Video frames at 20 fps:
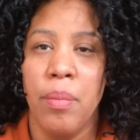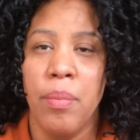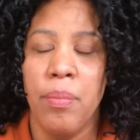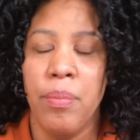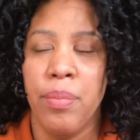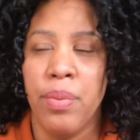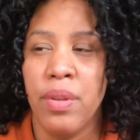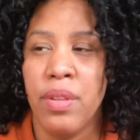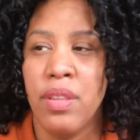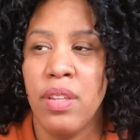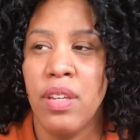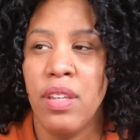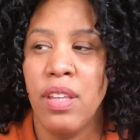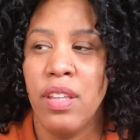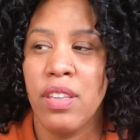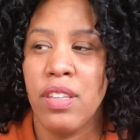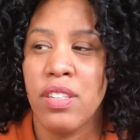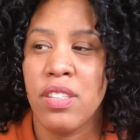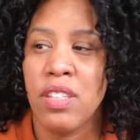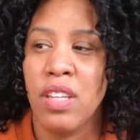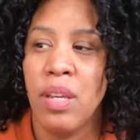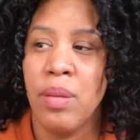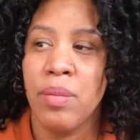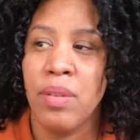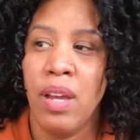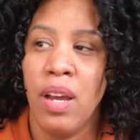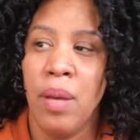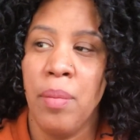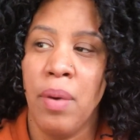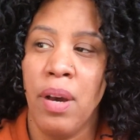But then at the same
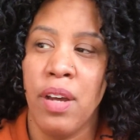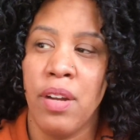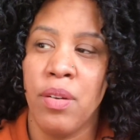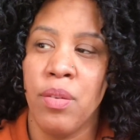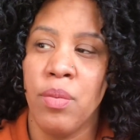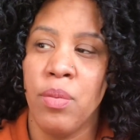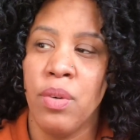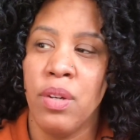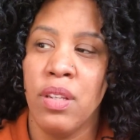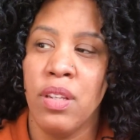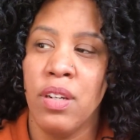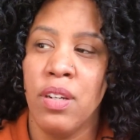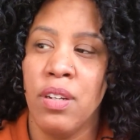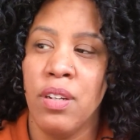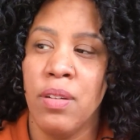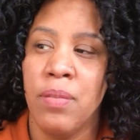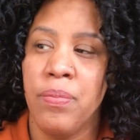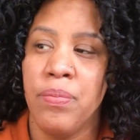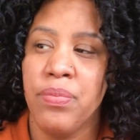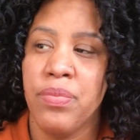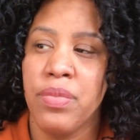time, I don't want to